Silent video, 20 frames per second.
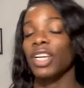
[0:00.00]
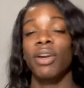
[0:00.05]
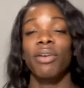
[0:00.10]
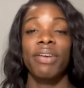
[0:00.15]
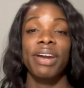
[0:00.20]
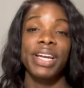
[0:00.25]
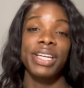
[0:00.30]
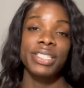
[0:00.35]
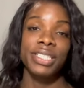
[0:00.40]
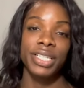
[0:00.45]

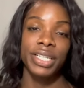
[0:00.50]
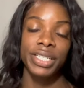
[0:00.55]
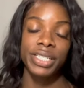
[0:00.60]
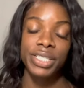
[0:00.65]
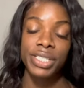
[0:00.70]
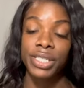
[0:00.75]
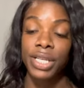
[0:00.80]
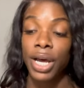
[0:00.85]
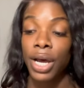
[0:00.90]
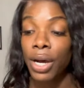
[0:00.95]
crazy.
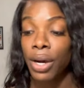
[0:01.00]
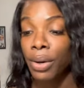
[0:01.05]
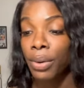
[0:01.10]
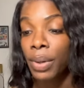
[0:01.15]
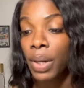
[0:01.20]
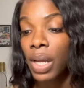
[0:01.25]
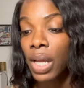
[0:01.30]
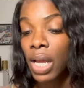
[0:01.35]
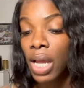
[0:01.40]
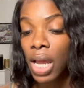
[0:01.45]
So
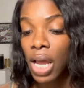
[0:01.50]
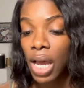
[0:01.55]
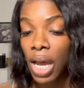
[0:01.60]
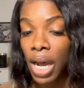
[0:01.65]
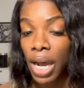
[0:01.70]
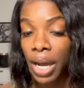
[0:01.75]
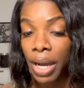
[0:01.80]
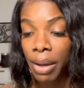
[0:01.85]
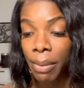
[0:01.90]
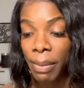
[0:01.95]

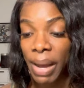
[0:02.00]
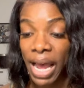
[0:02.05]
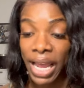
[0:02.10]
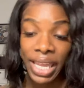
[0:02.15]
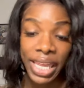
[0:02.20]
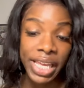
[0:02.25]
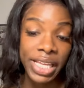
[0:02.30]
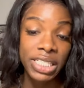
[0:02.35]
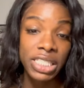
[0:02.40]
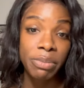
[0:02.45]
um, I
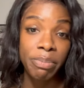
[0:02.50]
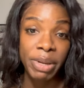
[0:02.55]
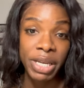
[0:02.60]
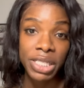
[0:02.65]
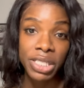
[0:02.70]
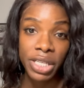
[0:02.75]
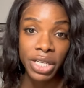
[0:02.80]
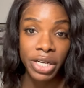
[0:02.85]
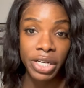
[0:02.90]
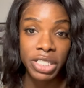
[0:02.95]
can't
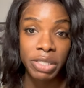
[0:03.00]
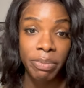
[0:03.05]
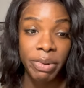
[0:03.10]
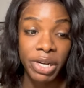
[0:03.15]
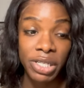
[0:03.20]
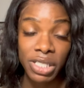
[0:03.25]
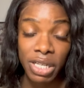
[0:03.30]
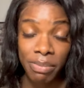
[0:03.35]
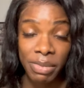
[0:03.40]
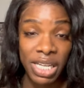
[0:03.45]
speak to their
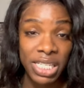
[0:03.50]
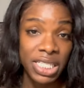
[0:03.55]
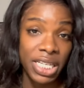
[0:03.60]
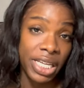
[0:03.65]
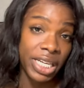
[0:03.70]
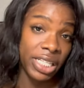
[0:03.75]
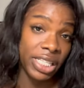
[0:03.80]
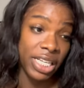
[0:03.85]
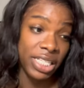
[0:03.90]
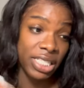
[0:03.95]
experience. I'm not
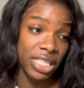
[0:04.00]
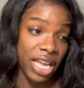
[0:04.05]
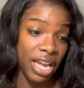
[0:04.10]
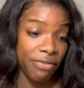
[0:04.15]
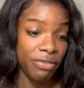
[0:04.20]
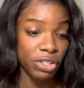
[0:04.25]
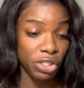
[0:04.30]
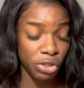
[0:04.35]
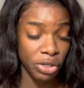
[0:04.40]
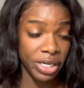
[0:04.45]
saying that that's
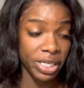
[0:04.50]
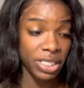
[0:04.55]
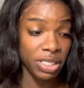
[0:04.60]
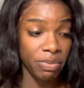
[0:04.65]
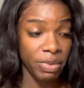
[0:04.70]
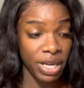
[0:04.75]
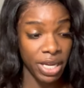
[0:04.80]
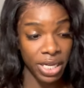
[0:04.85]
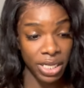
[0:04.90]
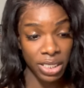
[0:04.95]
every trans
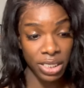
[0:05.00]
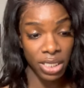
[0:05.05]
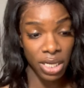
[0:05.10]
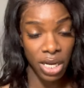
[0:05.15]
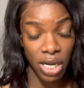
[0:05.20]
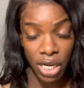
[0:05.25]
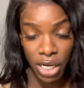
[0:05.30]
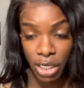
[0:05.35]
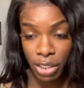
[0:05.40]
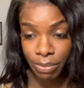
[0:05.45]
man's
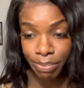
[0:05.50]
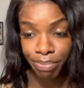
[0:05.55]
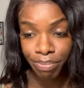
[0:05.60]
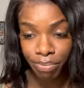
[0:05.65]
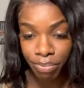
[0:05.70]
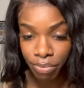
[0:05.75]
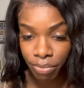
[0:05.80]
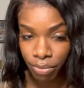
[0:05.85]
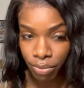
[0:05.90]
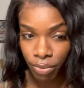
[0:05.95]
um,
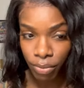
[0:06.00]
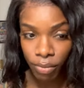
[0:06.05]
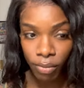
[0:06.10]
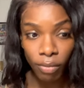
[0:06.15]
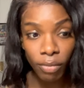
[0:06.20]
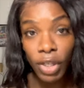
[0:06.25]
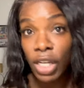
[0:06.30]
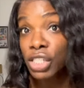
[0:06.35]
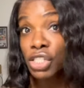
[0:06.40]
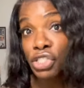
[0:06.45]

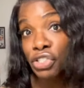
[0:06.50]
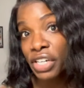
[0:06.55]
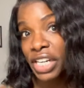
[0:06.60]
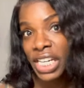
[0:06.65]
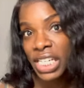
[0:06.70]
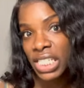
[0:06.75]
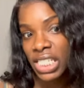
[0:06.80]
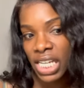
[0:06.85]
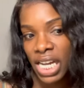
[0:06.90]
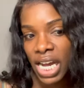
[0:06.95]

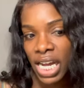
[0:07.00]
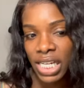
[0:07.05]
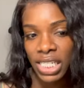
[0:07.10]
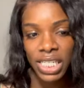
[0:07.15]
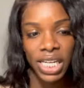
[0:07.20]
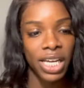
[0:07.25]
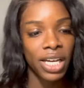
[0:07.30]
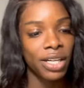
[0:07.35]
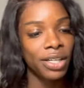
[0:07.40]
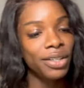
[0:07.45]
trans
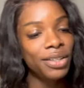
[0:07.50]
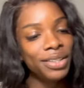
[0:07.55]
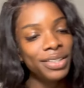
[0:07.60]
cocktail.